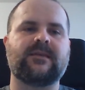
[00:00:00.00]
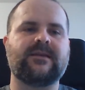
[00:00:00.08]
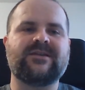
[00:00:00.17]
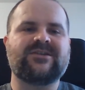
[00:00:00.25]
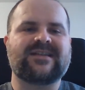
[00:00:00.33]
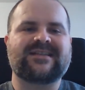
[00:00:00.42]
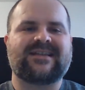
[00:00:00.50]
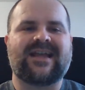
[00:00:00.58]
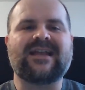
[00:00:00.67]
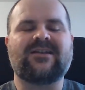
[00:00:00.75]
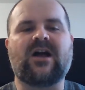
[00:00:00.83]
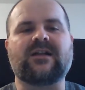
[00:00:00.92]
It just
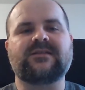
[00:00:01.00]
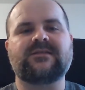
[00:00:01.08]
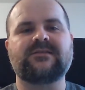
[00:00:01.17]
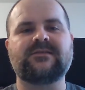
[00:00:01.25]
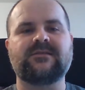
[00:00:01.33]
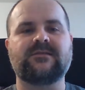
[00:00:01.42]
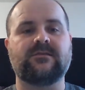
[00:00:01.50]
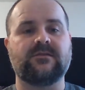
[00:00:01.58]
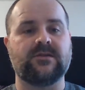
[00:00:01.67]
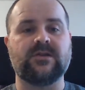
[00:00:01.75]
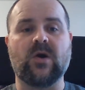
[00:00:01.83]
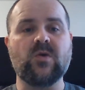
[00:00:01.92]
cannot.
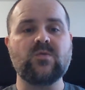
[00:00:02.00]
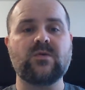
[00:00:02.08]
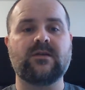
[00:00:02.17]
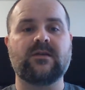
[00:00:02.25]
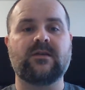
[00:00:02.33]
No?